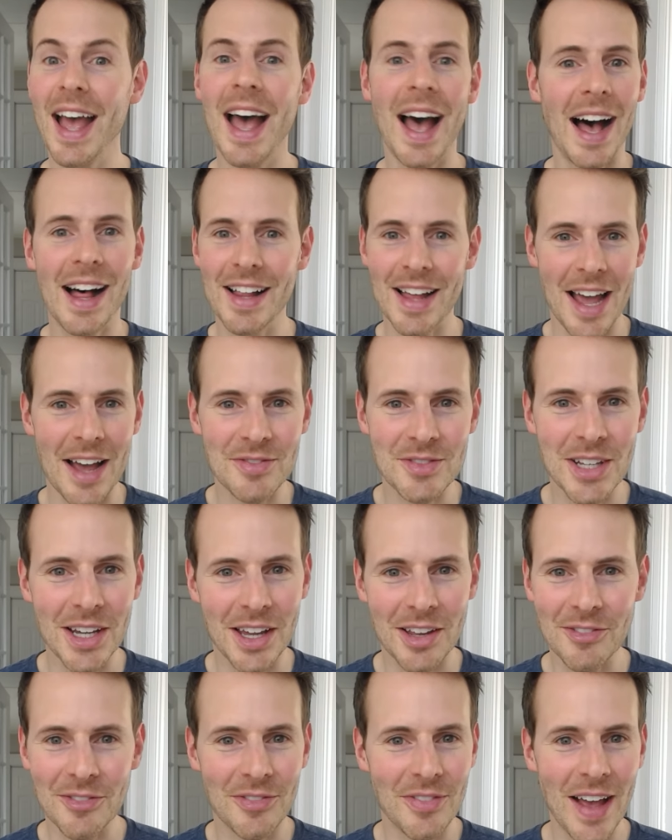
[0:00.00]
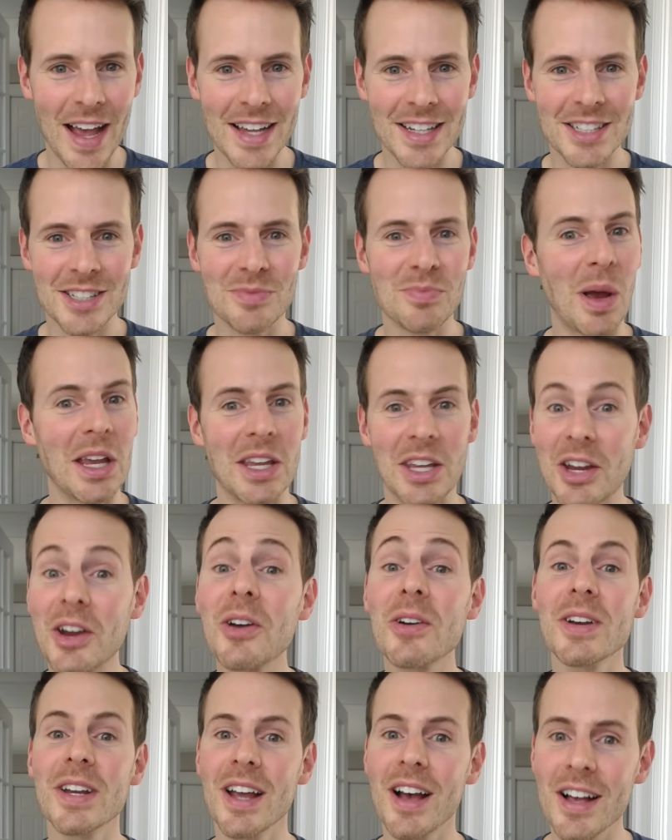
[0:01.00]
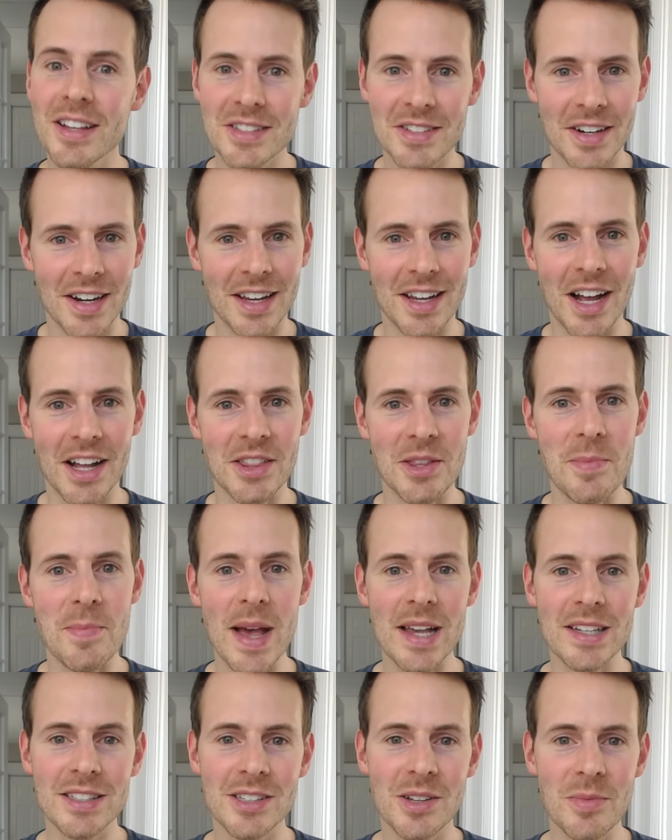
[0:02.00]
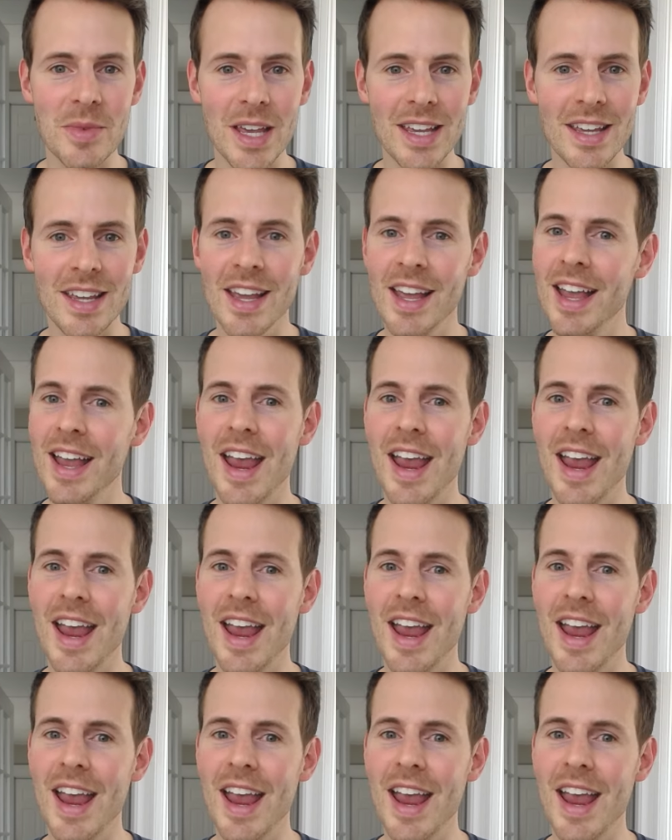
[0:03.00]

I'll have to confess my curiosity got the best of me